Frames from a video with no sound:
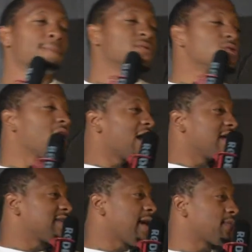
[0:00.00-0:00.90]
You gotta
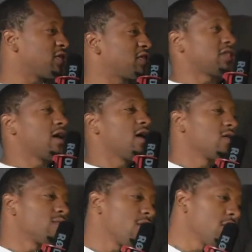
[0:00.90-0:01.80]
adapt to this shit out
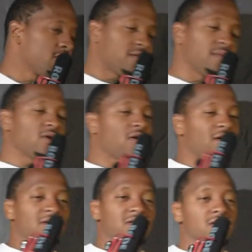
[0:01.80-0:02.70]
here, bro. You feel me? All
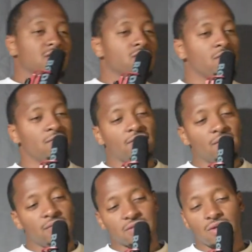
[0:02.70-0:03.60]
this shit new. You feel
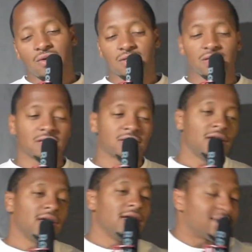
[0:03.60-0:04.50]
me? So it's just,
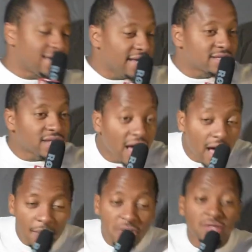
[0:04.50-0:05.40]
it takes
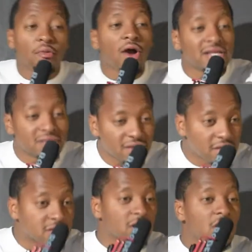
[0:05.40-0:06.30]
time. It's a
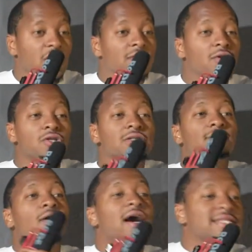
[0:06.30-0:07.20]
process. There is a
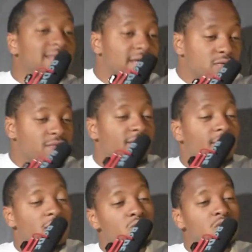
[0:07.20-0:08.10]
process. You feel
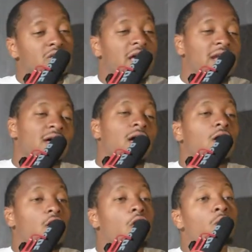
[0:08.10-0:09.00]
me? You just gotta
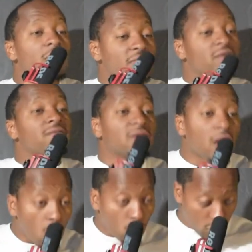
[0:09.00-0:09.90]
go with the
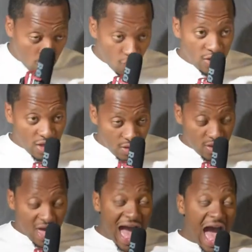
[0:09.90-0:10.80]
flow. You feel me?